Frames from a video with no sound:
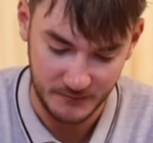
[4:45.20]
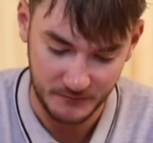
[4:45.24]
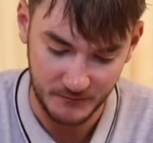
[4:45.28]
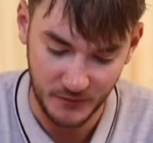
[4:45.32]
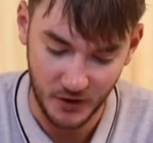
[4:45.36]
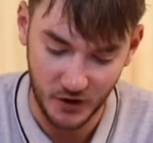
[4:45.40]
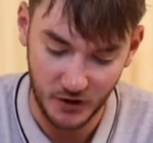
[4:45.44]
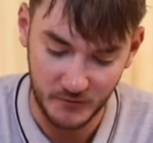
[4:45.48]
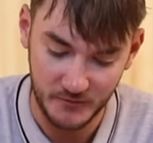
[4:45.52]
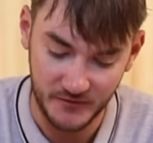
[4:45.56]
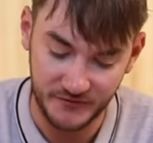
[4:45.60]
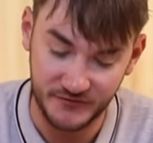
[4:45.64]

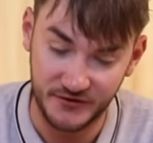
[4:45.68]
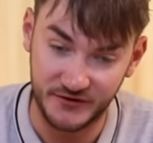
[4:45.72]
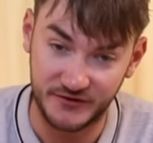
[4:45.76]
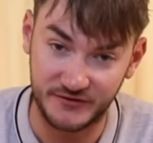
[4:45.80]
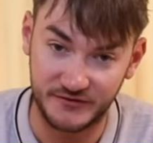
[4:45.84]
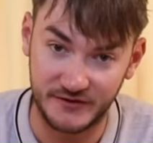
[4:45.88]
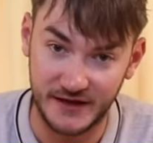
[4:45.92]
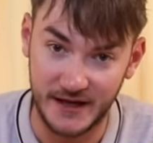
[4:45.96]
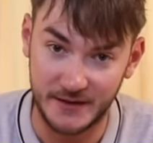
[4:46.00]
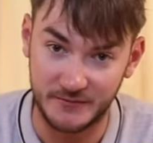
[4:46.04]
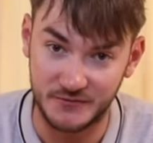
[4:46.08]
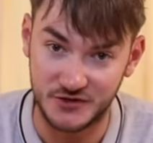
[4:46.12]
bottom of the
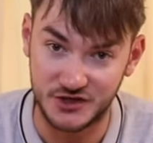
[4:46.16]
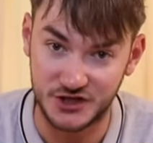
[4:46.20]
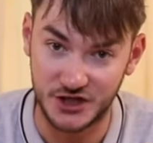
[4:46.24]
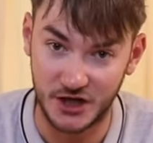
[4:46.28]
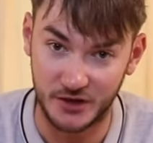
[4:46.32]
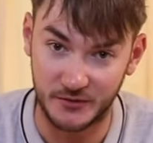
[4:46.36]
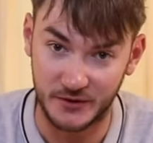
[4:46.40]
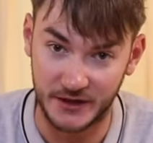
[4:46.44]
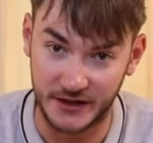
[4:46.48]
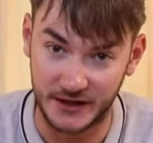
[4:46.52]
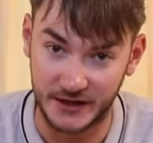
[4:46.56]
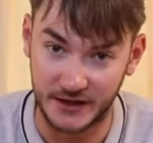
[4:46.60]
stem
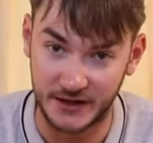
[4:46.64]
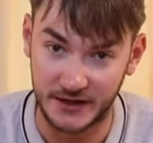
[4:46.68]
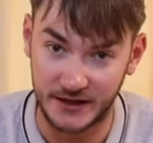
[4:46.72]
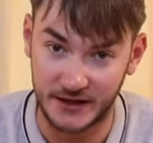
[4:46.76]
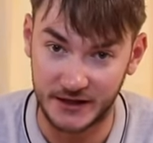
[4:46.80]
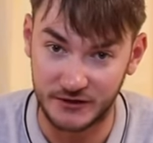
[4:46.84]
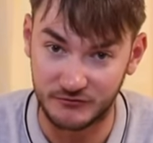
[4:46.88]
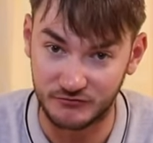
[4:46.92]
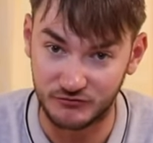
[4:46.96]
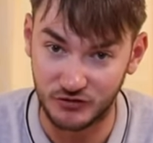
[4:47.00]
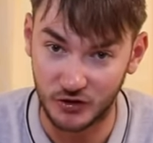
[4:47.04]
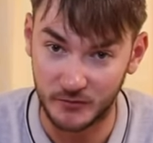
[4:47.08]
showing, it
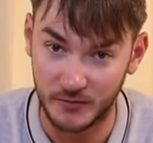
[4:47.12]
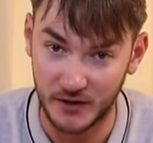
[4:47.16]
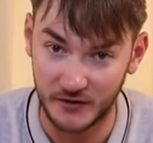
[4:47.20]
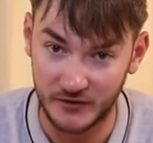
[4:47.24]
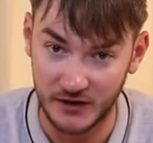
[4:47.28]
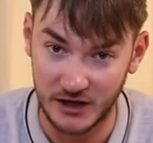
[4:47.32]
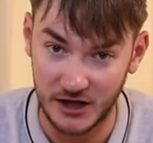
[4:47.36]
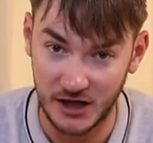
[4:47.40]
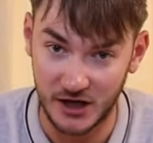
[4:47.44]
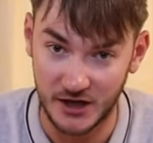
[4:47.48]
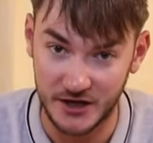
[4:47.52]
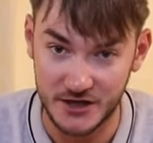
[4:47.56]
can rub on
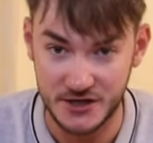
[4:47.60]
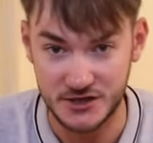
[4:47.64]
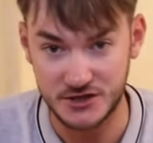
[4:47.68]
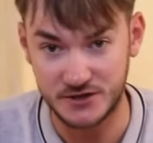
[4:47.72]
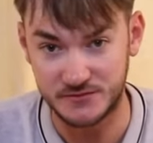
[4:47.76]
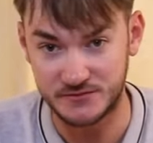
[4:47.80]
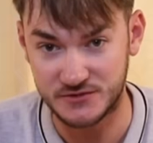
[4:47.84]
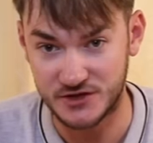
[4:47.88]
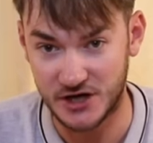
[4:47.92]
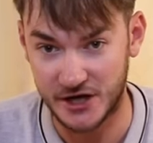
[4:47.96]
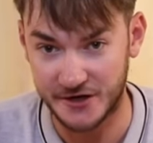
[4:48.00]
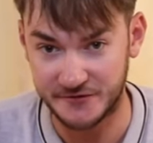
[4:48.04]
the line
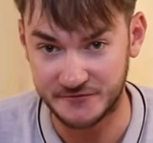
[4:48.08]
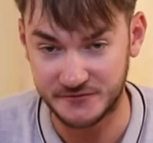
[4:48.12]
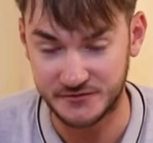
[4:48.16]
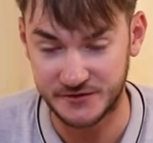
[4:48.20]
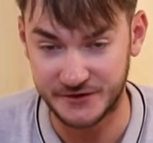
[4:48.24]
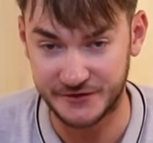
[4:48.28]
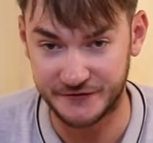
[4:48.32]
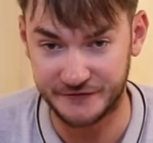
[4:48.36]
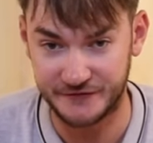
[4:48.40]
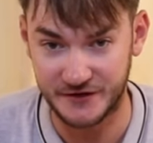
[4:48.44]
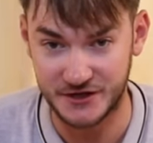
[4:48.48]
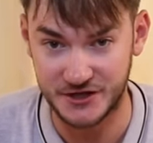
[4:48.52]
sometimes when
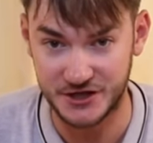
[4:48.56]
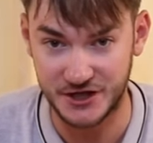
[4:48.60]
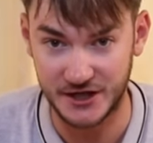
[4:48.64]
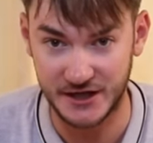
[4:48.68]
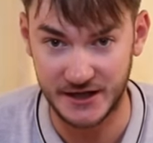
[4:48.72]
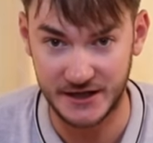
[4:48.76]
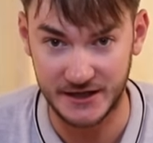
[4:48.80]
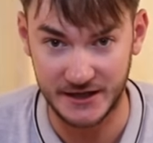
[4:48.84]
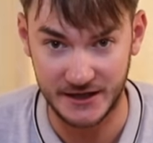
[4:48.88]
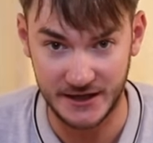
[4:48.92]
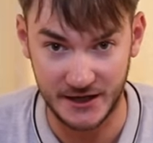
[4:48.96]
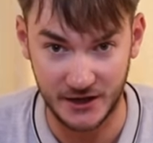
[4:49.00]
you're fishing
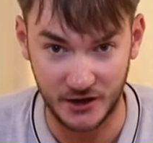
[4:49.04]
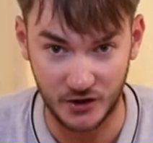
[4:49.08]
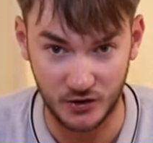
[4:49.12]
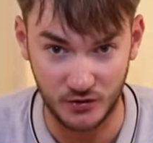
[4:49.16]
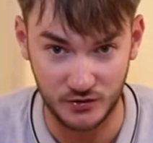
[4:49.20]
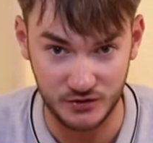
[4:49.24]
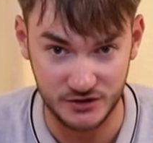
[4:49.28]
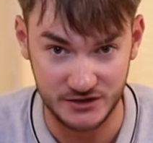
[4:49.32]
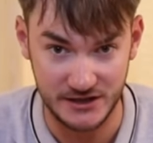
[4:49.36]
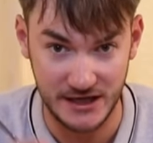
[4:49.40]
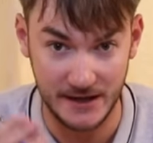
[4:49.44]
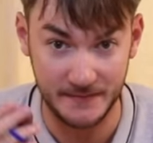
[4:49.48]
and it can
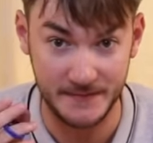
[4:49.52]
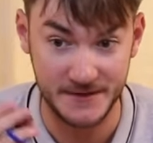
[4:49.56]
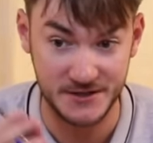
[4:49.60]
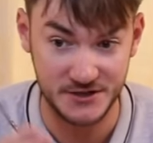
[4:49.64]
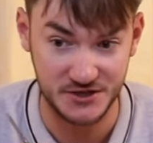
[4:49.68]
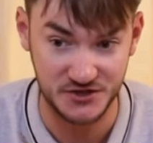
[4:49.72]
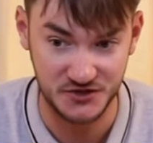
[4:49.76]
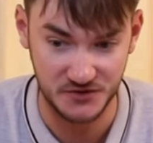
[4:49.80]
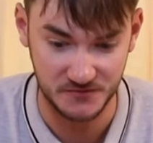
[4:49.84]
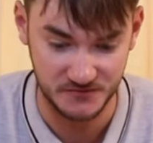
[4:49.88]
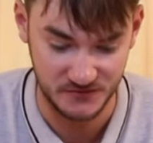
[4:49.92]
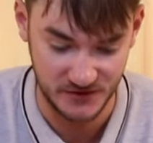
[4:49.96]
cause damage
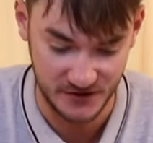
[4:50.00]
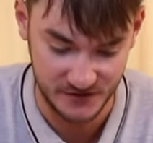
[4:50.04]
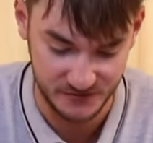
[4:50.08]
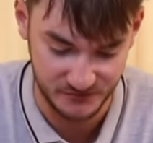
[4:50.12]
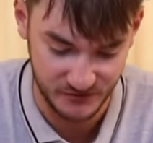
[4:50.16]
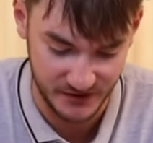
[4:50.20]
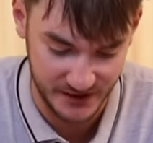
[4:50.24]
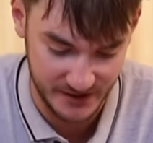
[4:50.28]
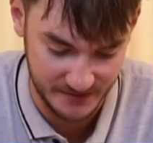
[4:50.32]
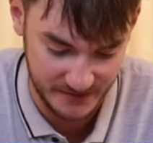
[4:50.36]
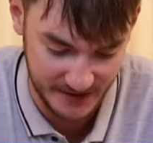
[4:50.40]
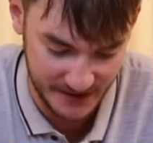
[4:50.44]
and sometimes
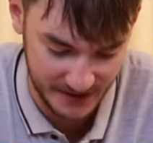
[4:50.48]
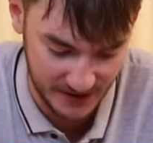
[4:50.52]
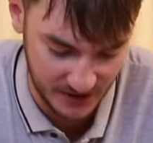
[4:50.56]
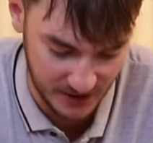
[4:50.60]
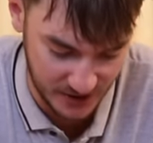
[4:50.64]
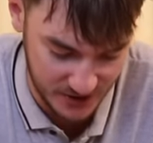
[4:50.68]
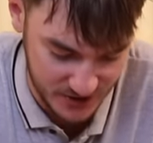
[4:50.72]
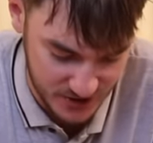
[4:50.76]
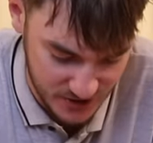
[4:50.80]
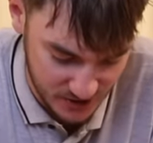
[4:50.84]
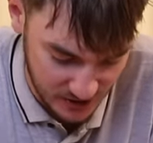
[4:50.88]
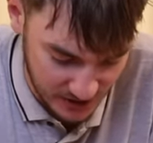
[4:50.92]
break your main
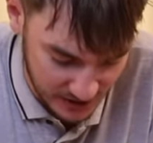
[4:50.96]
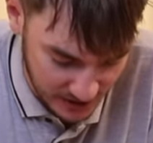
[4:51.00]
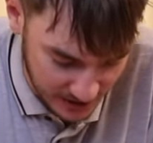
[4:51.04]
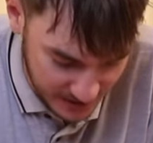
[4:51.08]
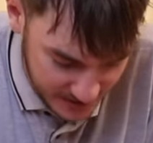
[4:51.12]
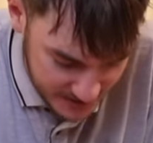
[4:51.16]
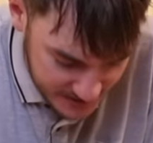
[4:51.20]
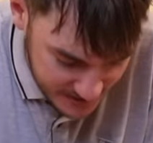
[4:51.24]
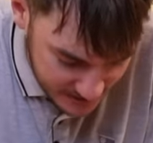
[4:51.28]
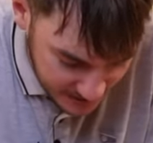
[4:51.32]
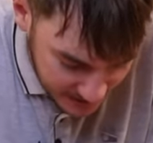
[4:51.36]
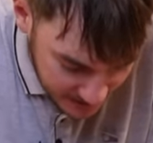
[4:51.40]
line. So I
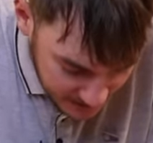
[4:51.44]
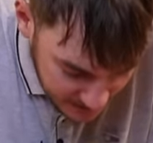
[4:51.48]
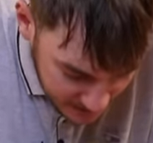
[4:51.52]
like to